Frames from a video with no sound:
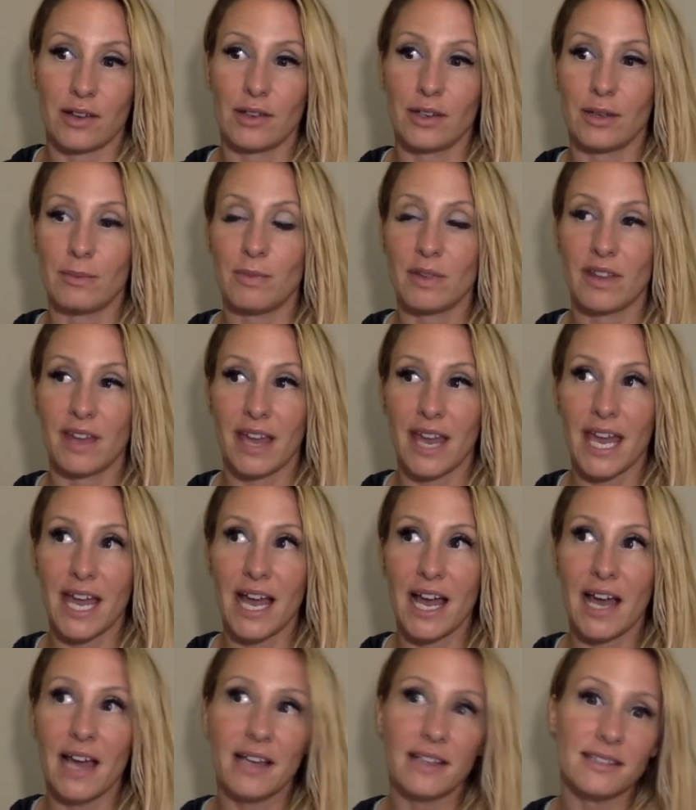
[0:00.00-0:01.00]
You can be like, hey
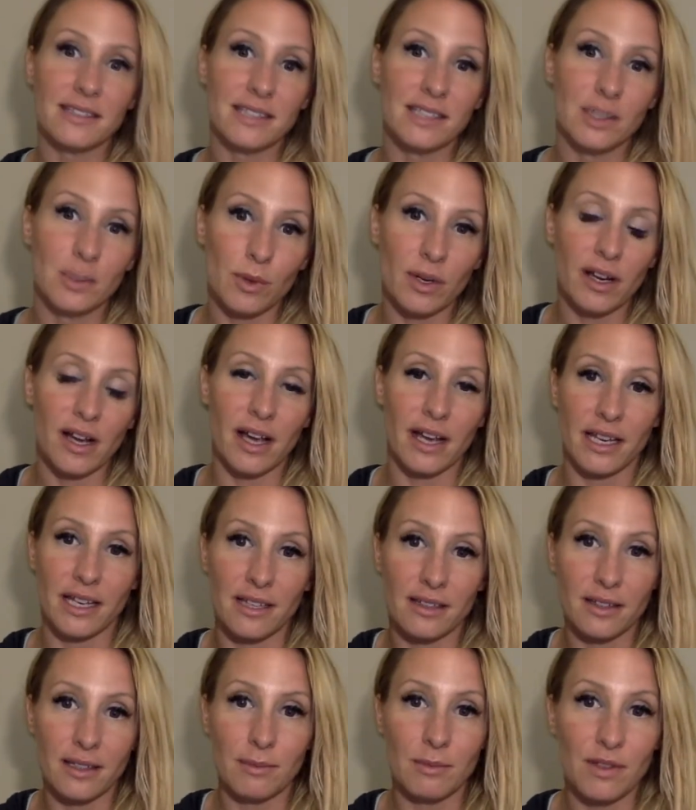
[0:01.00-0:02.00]
guys, can you work on
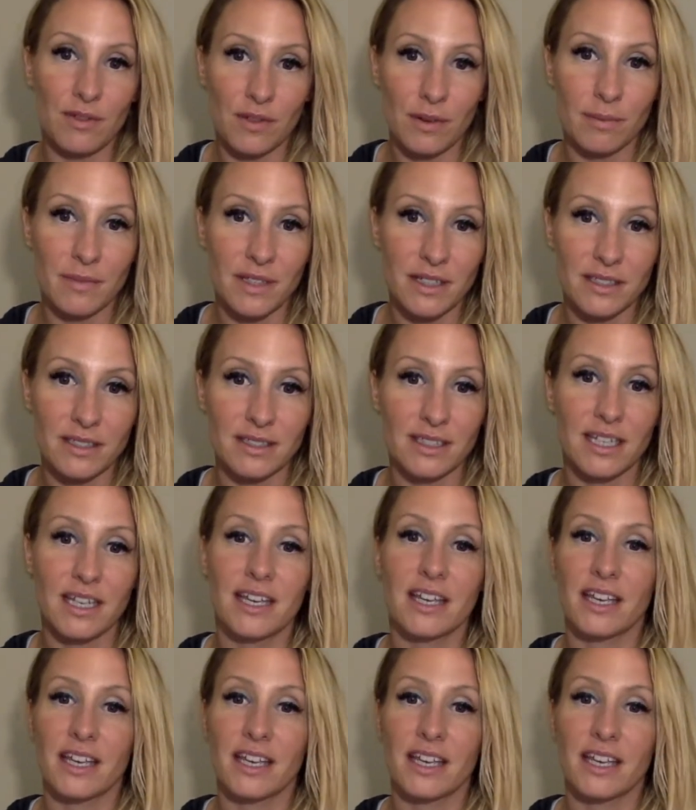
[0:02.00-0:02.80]
healing me from this?